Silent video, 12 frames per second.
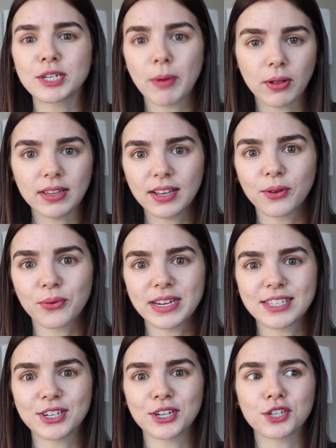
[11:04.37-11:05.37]
about legal
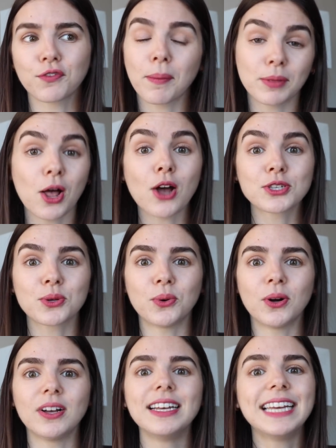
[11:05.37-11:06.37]
research from law
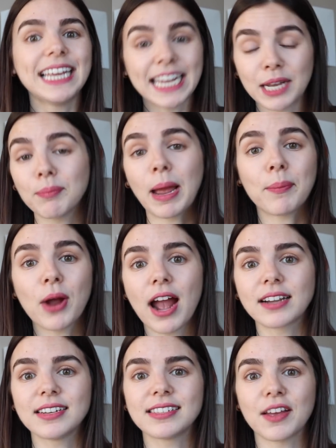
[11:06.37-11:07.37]
school in my
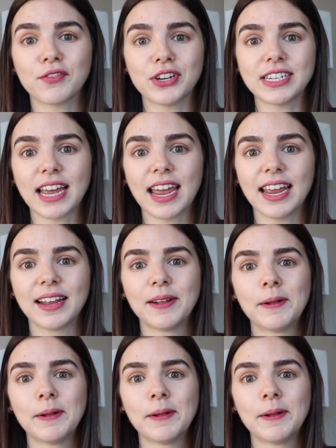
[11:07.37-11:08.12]
practice every day.